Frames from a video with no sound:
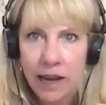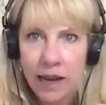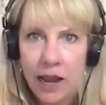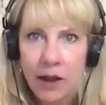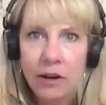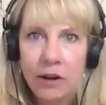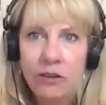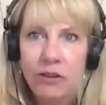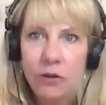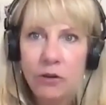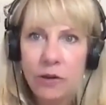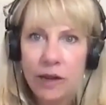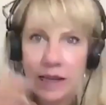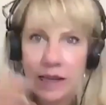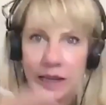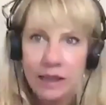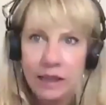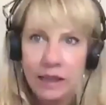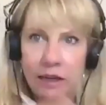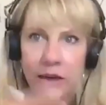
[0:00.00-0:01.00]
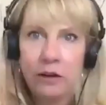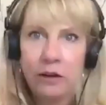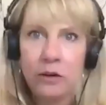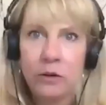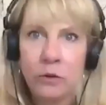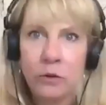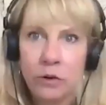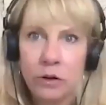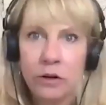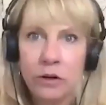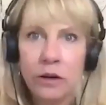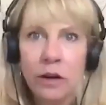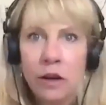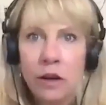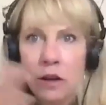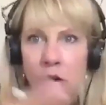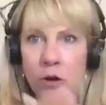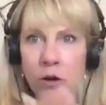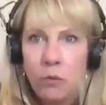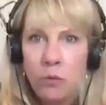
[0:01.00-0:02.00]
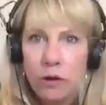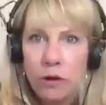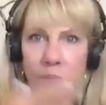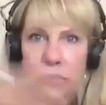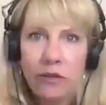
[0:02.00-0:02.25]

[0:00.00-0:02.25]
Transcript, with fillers: How did you get there, or what